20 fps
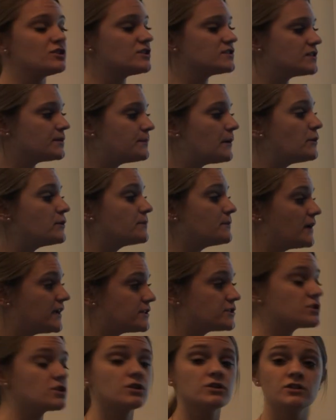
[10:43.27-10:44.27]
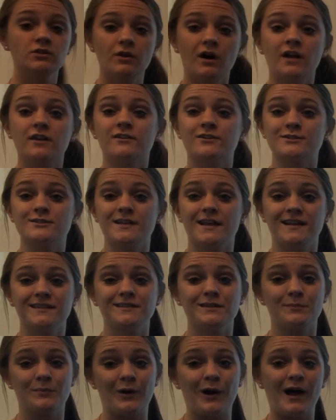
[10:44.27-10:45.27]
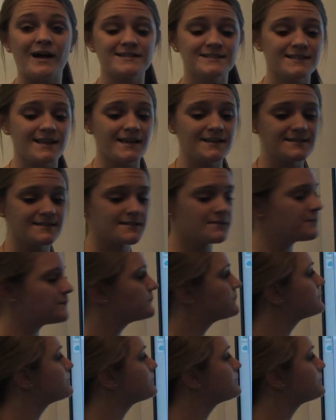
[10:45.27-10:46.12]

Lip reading: Just make sure you understand the process.